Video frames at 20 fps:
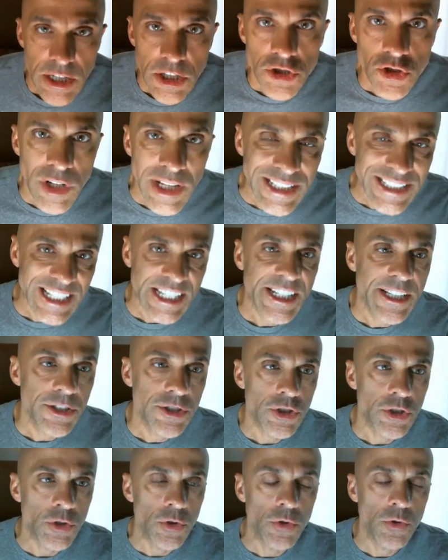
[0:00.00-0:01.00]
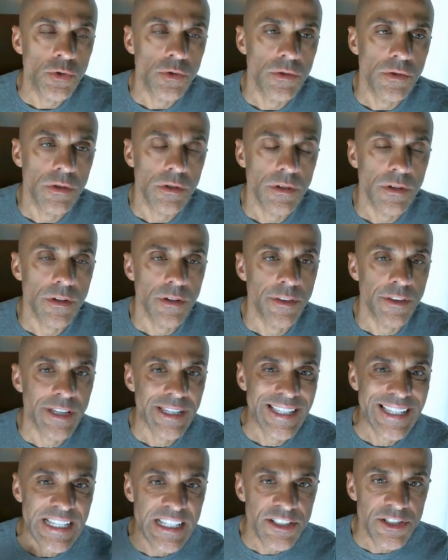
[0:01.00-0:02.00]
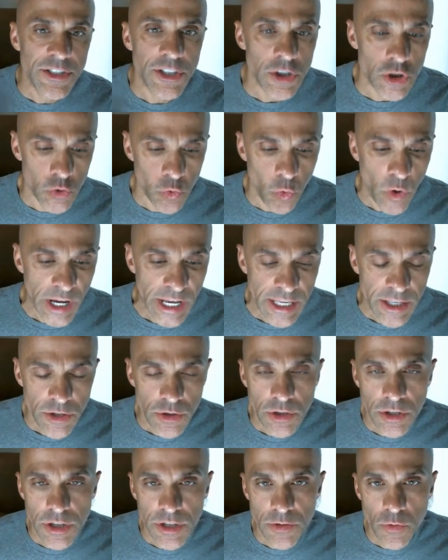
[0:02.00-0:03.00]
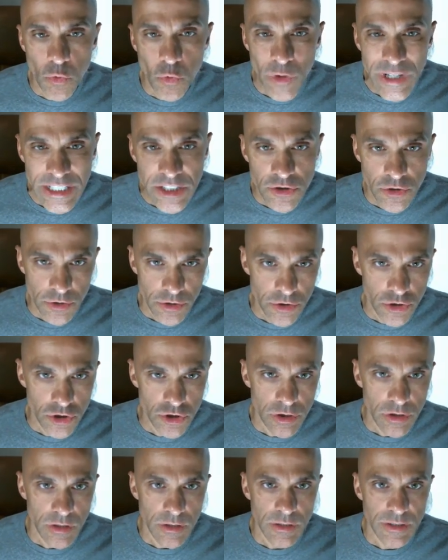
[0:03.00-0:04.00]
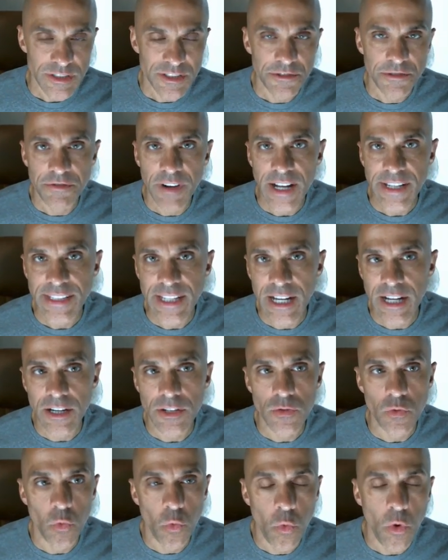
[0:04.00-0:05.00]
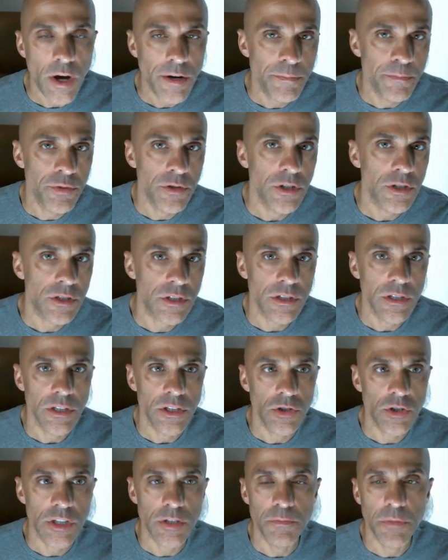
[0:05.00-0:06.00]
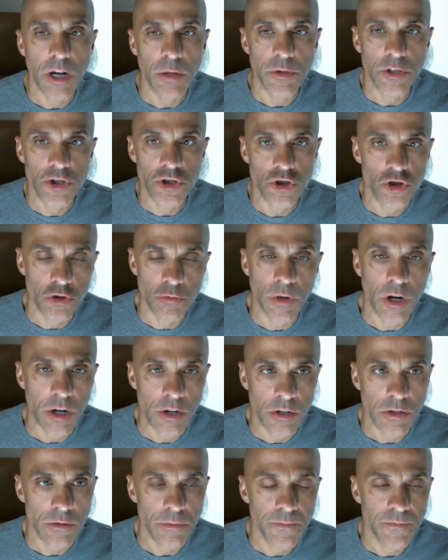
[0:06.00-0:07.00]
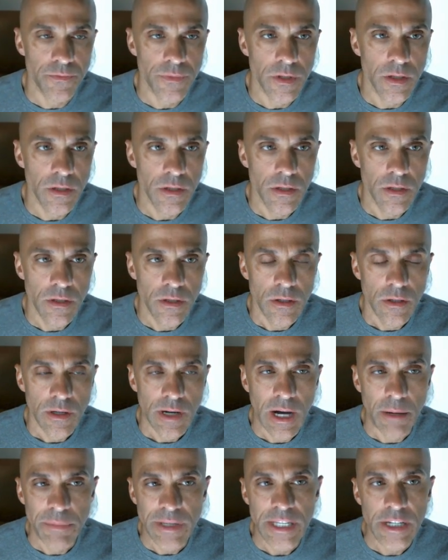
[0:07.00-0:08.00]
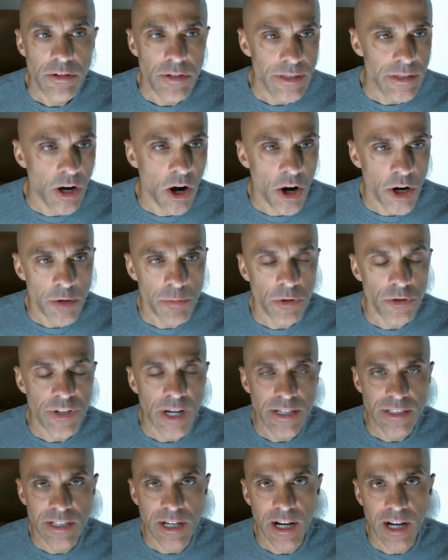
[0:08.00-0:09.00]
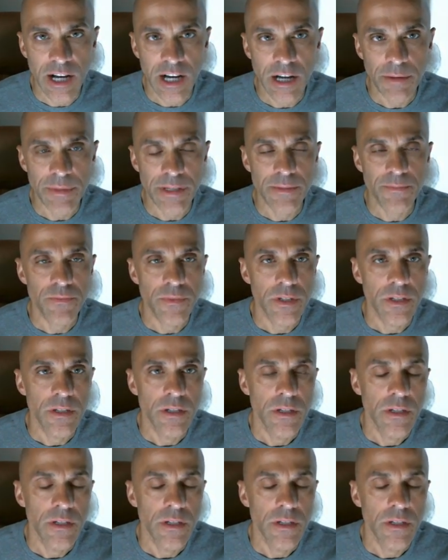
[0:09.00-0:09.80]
So let's get into the easiest way you could research to find out what book you can publish tomorrow. I'm here in audible.com, and